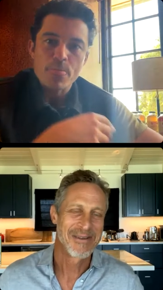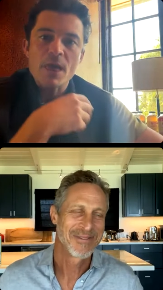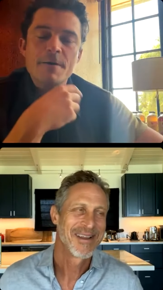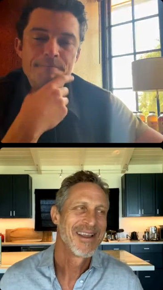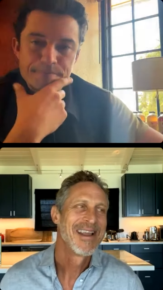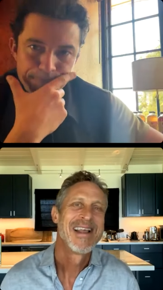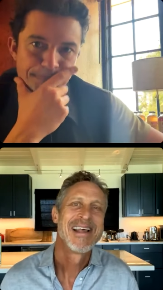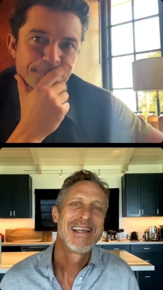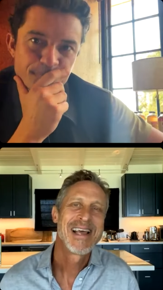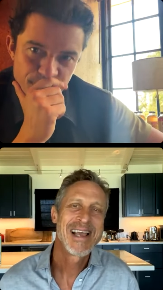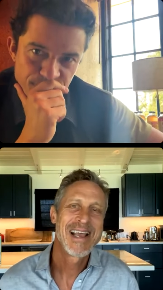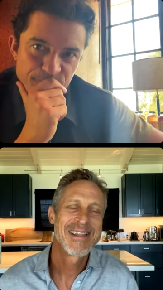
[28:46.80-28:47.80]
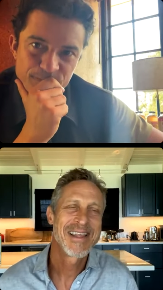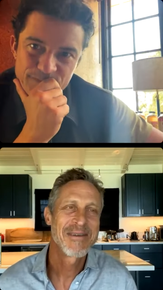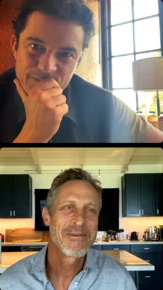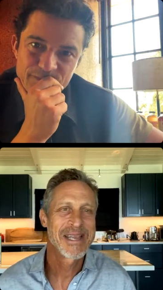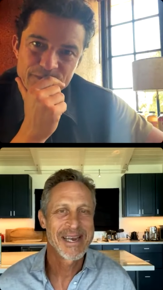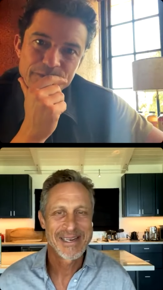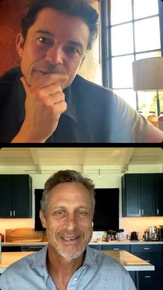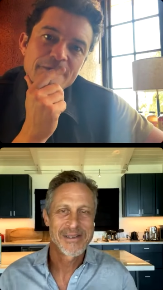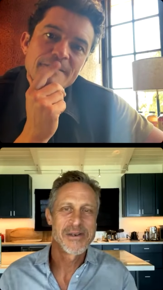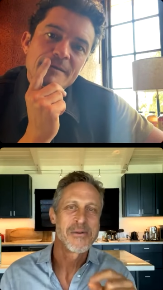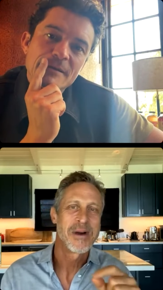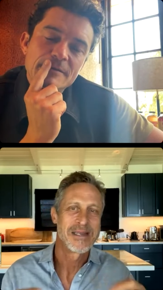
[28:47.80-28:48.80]
Speaker 1: enough. And then we get into the
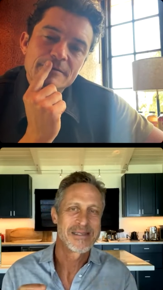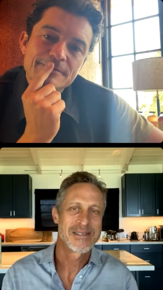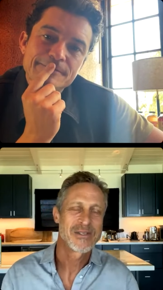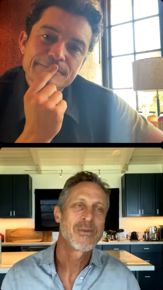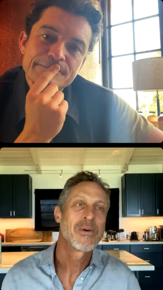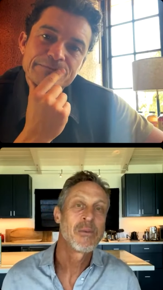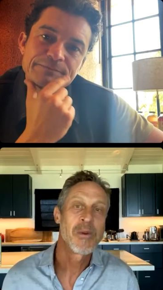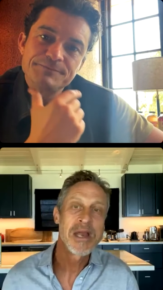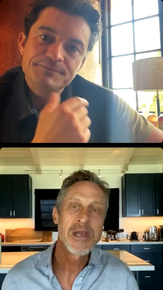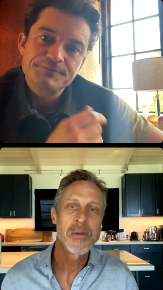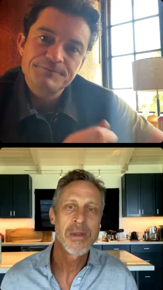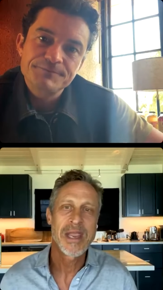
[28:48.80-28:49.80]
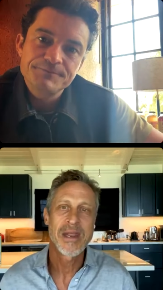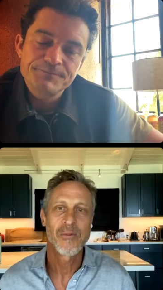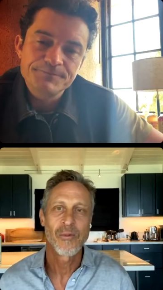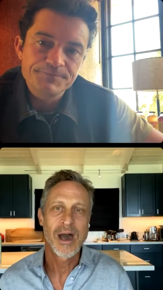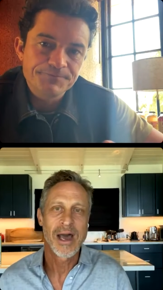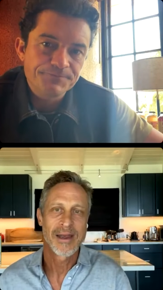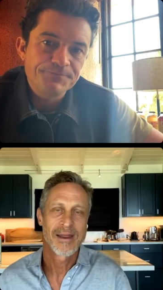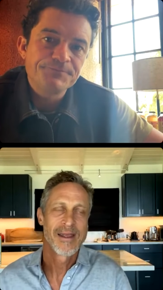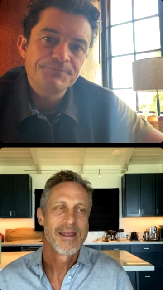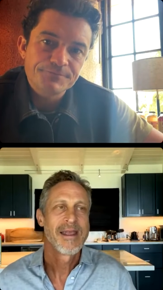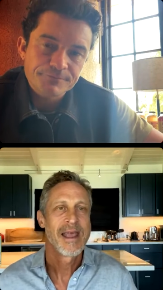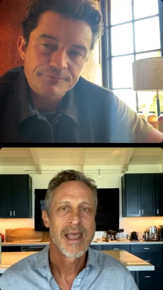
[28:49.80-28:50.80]
nuances. Well, when do you eat what?
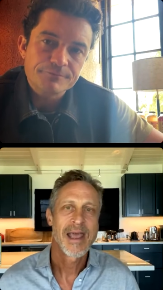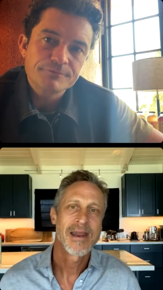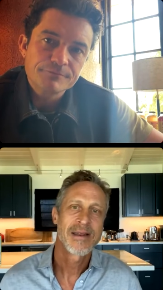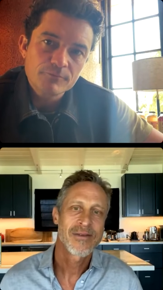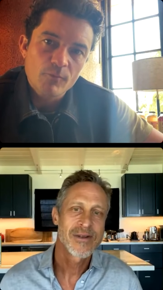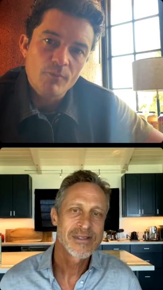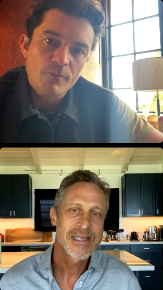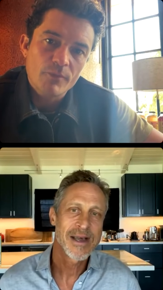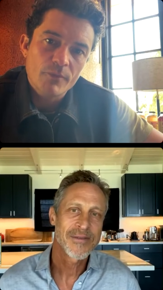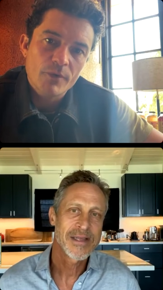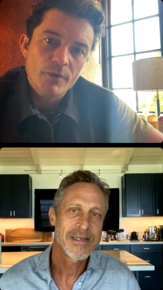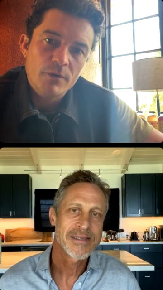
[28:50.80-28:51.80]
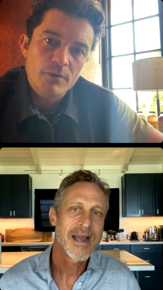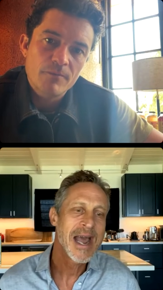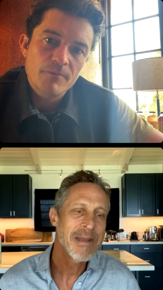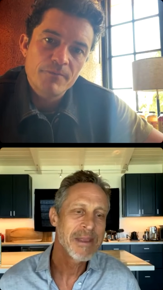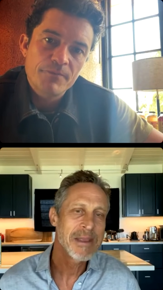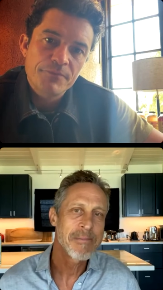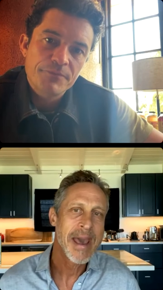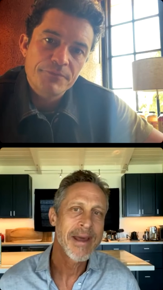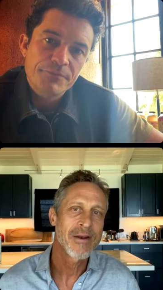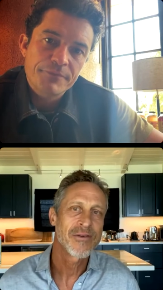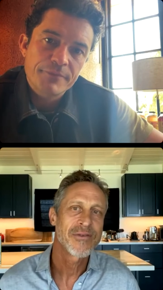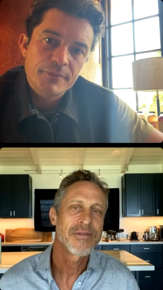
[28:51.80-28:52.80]
And it turns out that timing
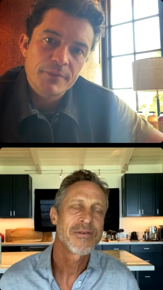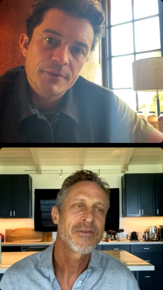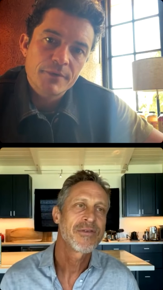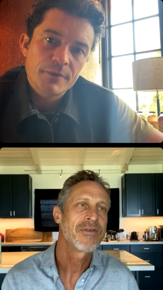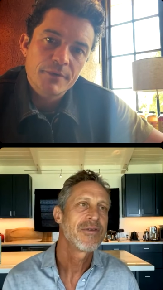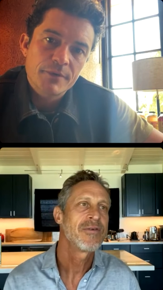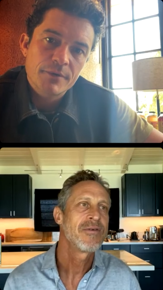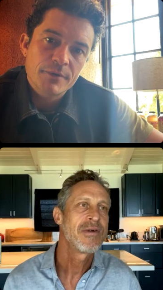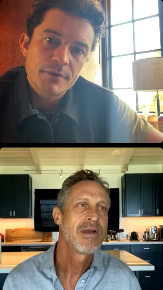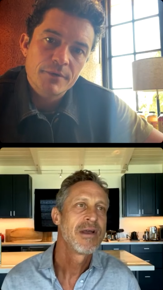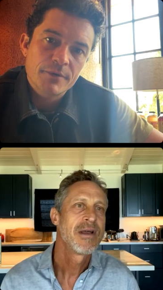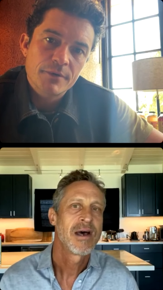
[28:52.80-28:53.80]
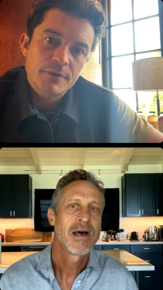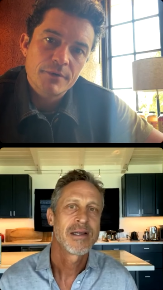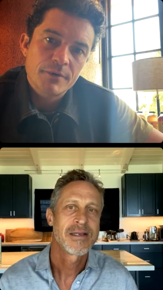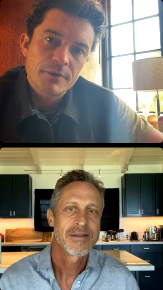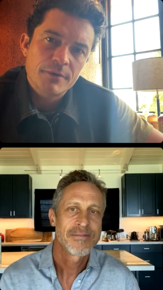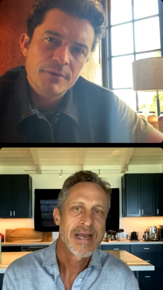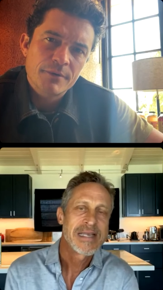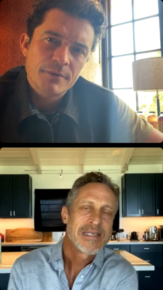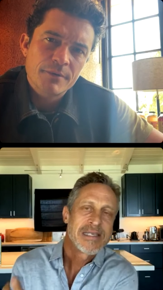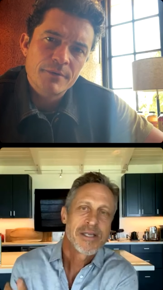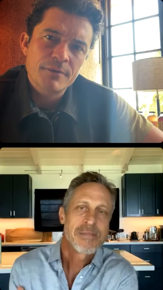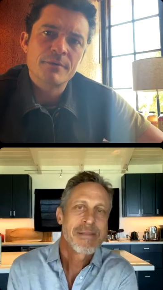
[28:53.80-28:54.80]
matters. And there's this new uh,
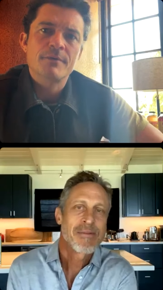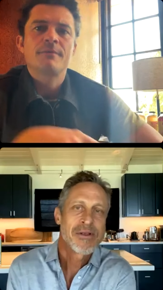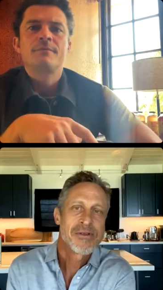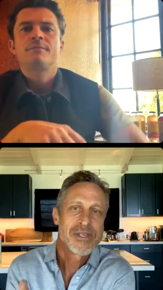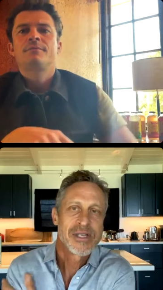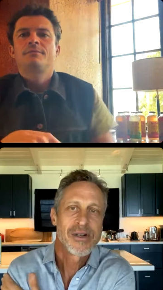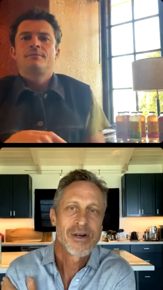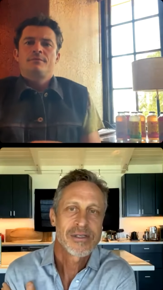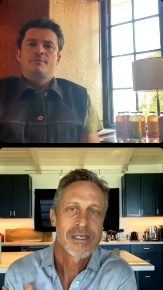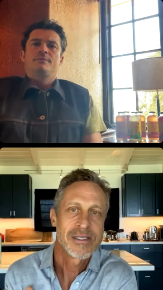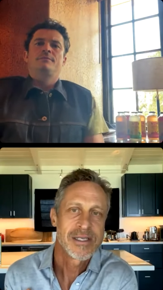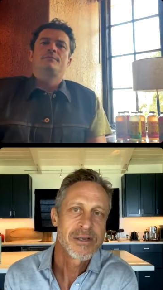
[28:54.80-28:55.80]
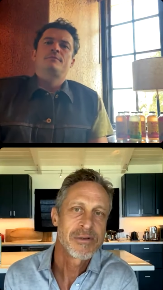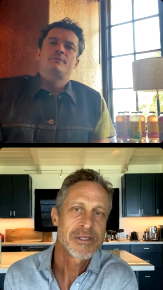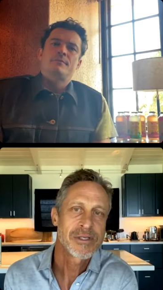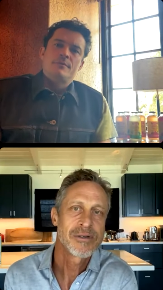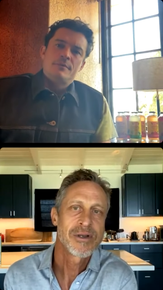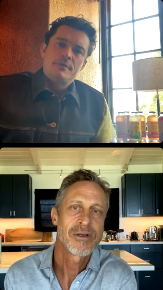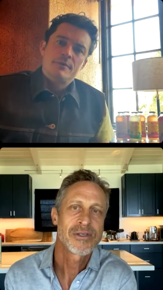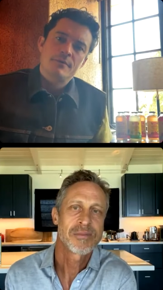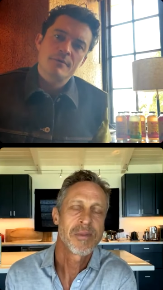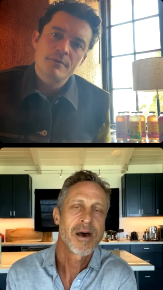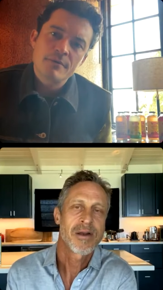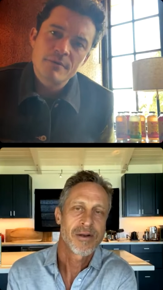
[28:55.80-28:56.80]
devices that people are using called continuous glucose
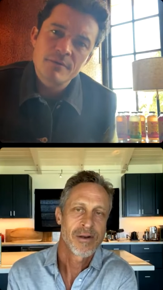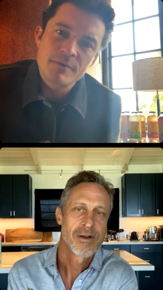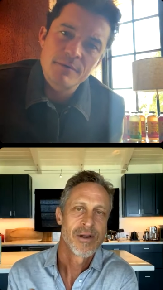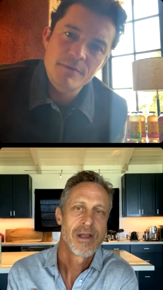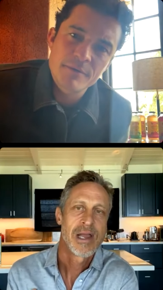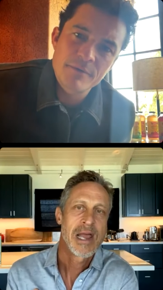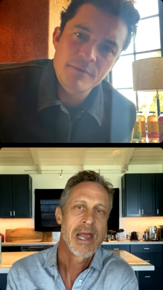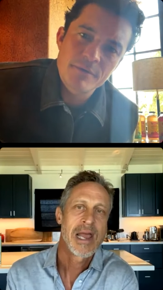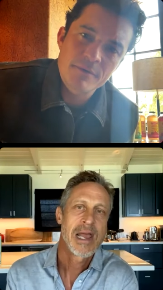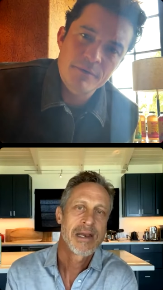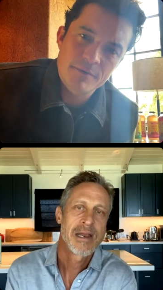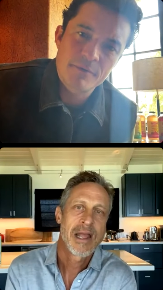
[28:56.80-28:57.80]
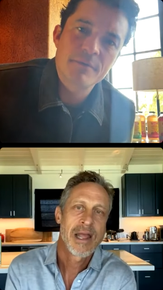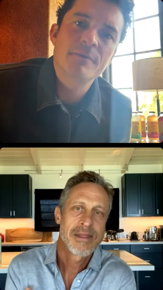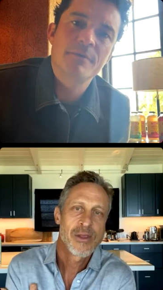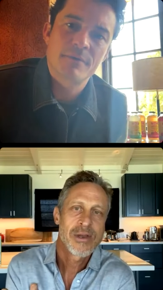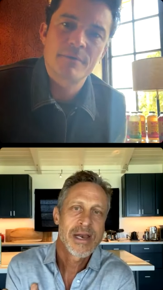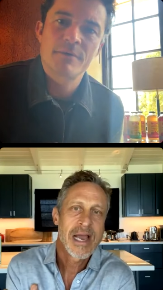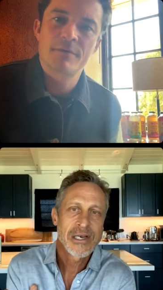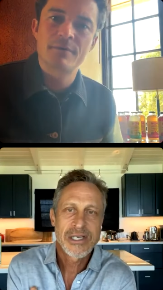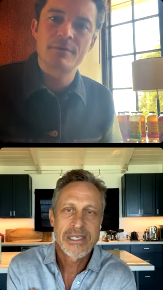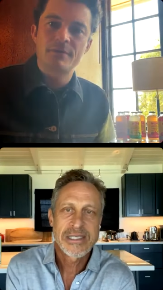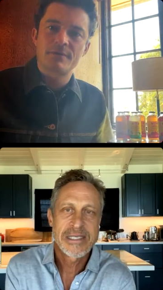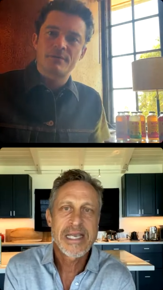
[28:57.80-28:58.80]
monitor. And, and you can
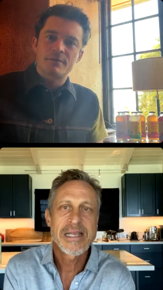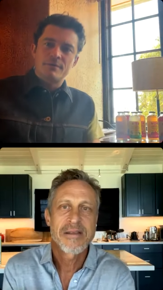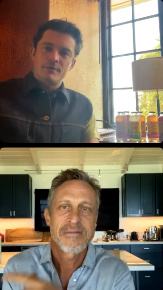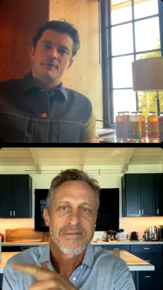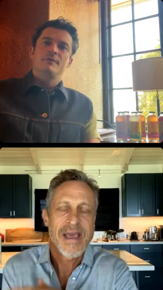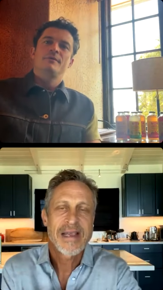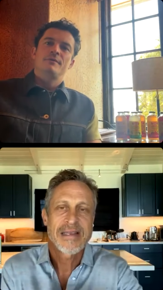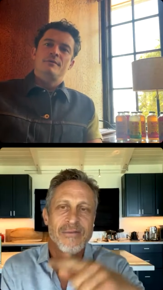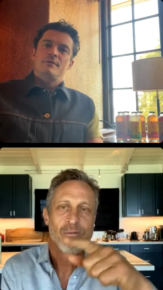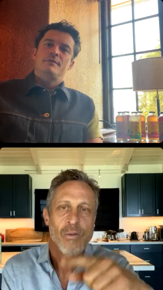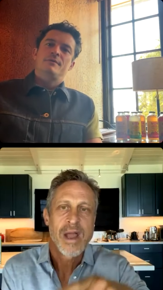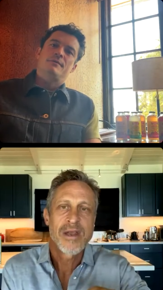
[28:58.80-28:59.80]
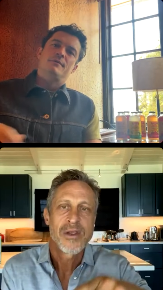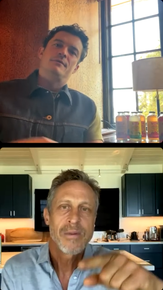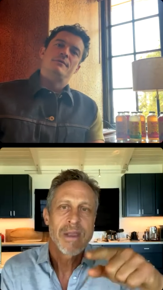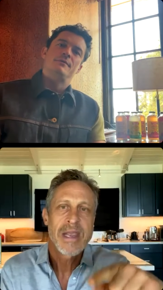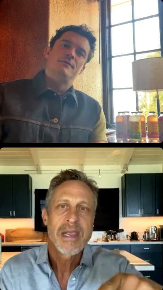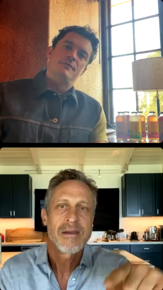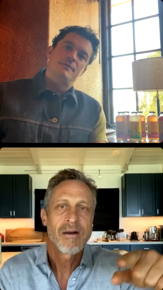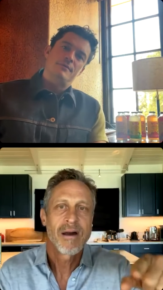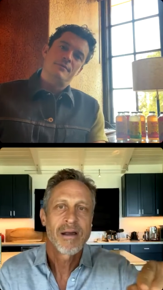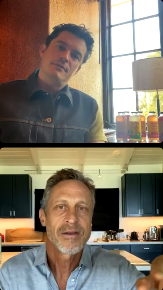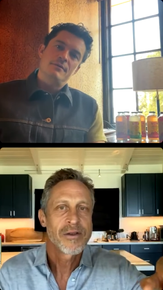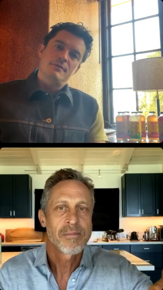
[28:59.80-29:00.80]
actually see the effect of when you eat
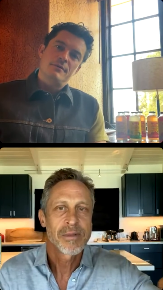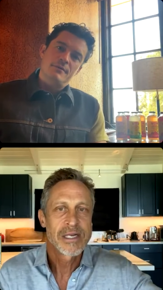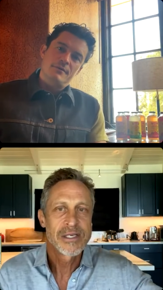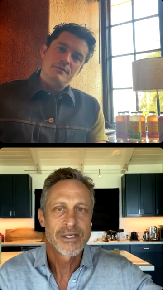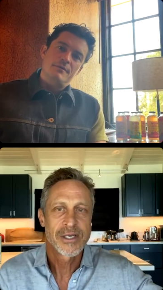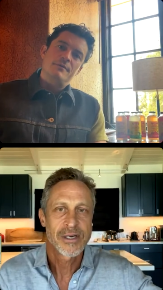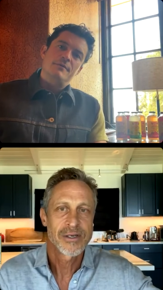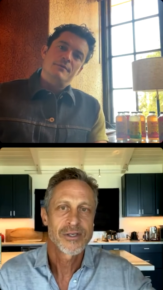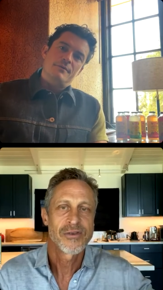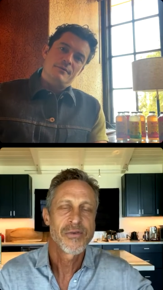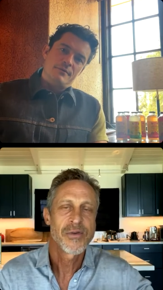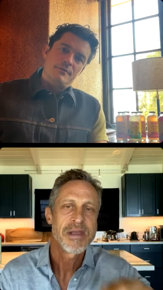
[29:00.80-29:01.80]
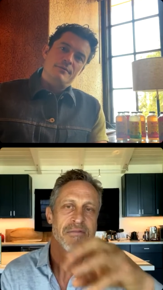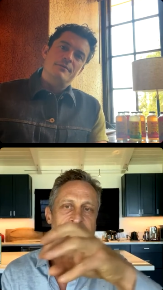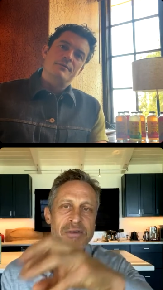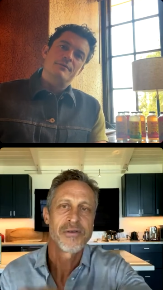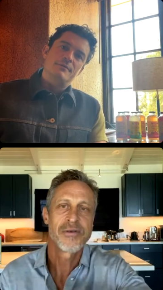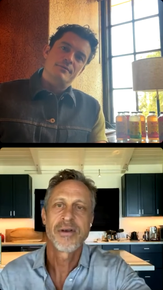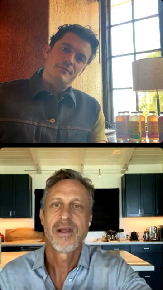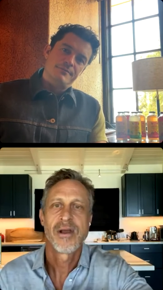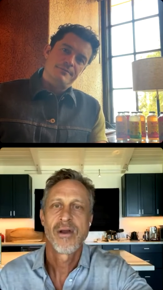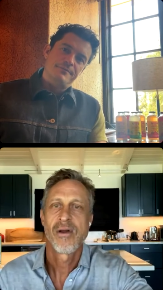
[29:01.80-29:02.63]
on your blood sugar. So if you eat fruit